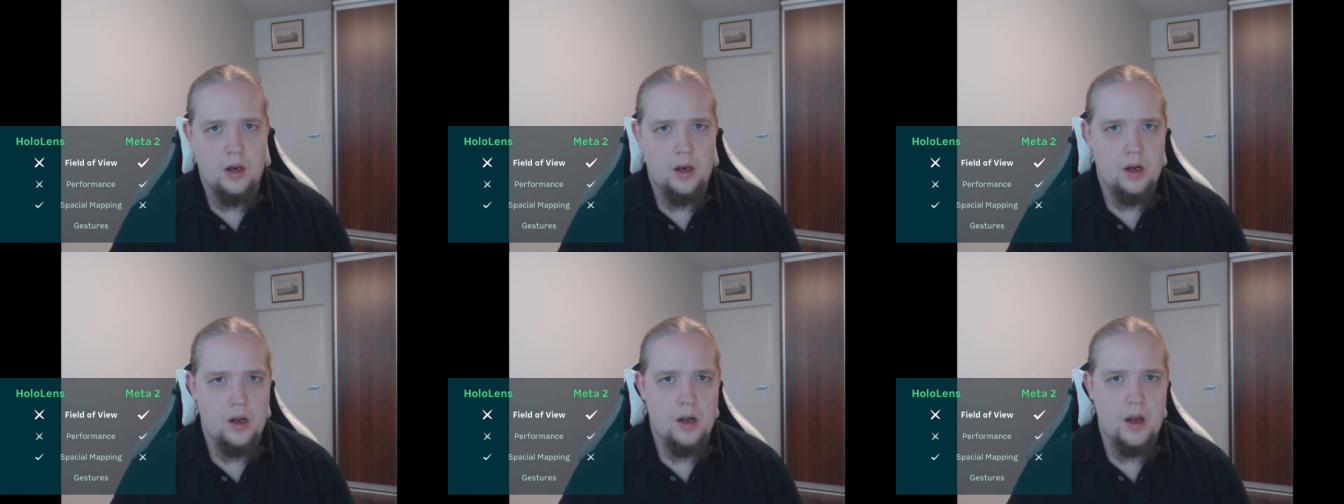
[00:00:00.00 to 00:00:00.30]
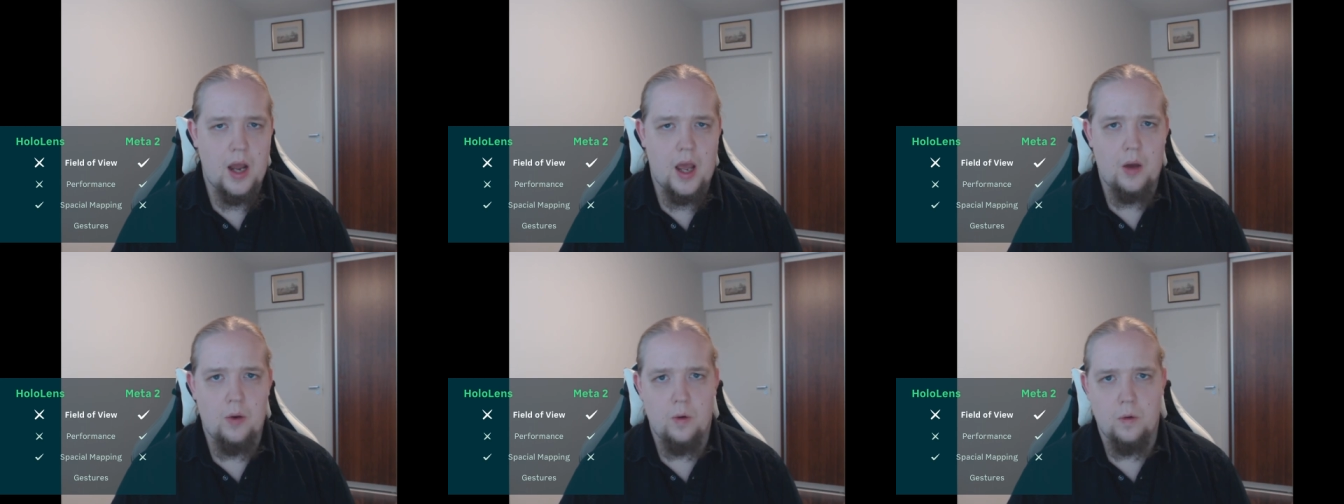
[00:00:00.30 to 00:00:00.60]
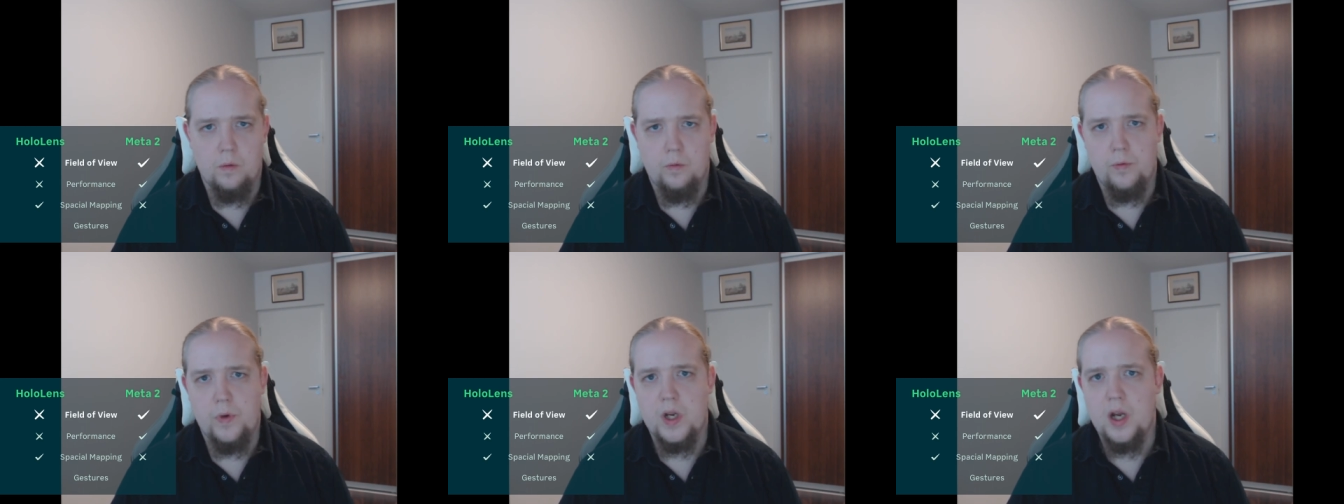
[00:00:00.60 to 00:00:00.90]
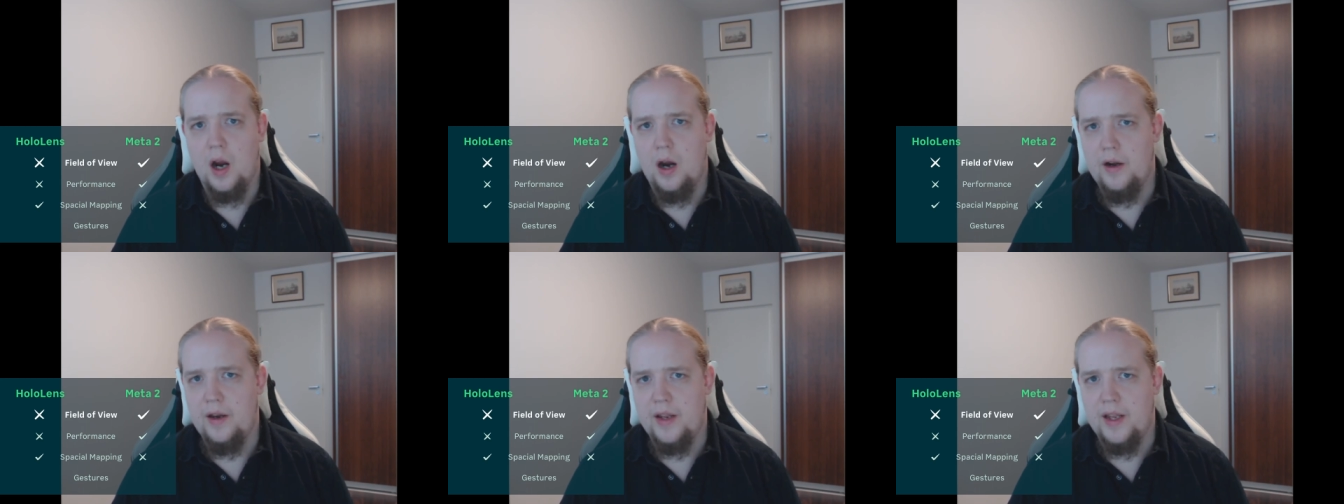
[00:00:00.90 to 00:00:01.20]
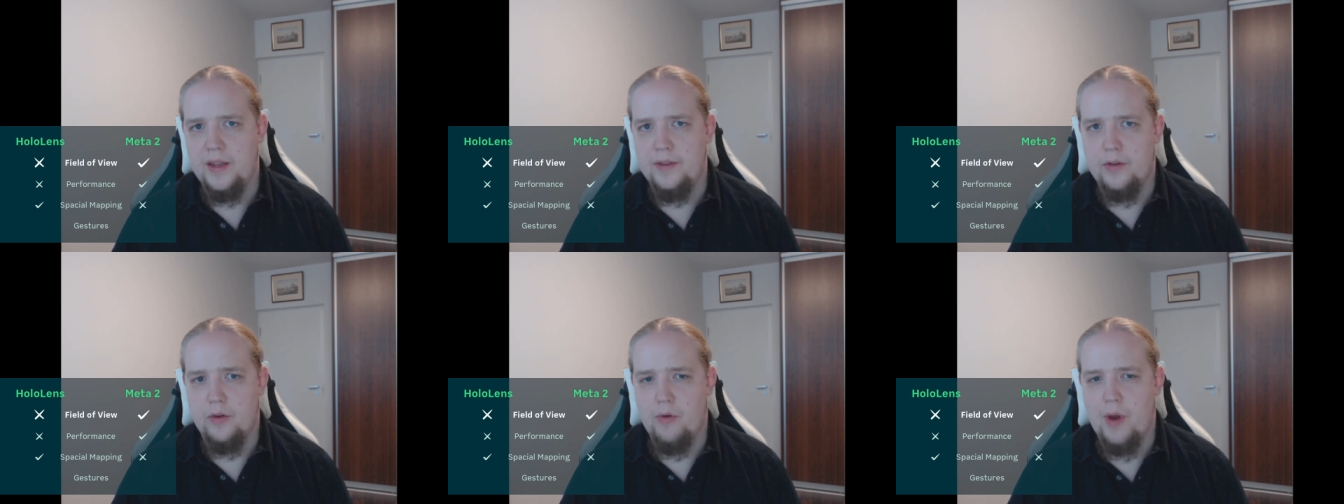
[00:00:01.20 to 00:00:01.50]
Now, regarding
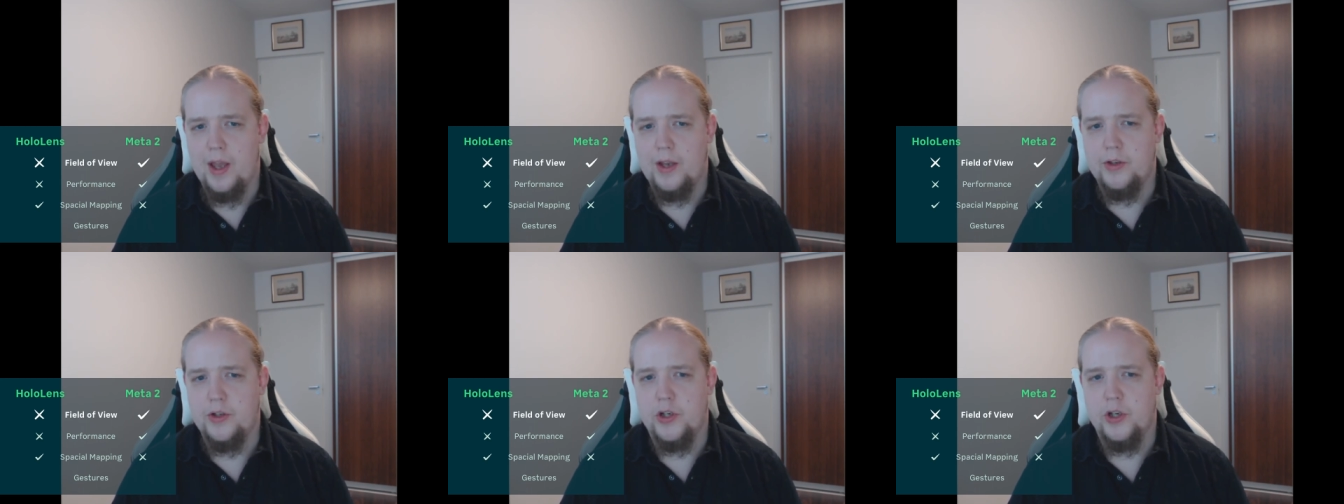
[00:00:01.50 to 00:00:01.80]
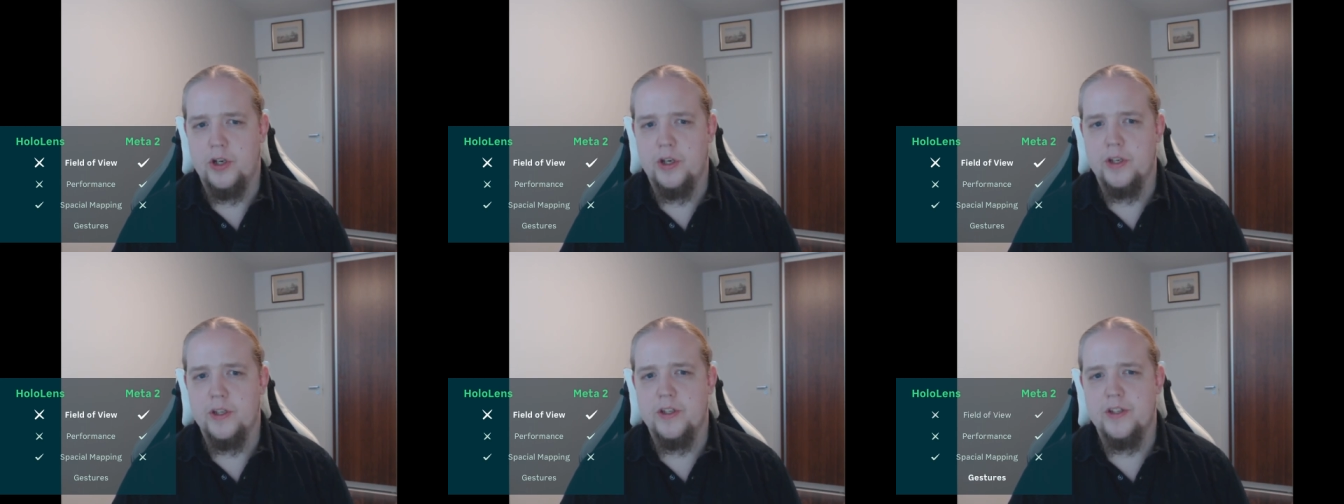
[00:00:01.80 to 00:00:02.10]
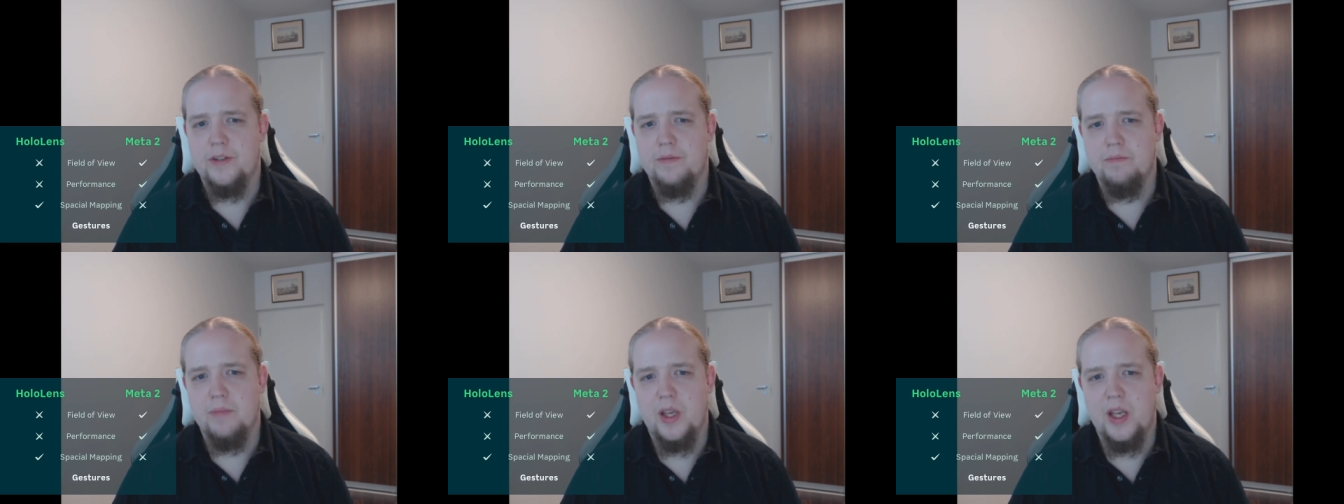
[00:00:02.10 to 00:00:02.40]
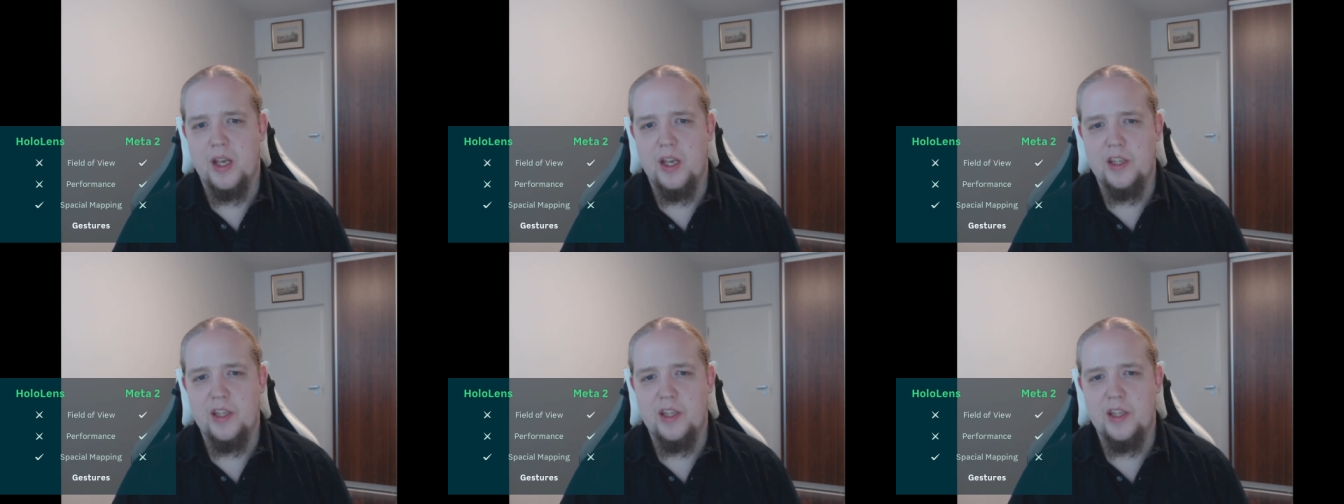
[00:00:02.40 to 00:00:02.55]
interactions,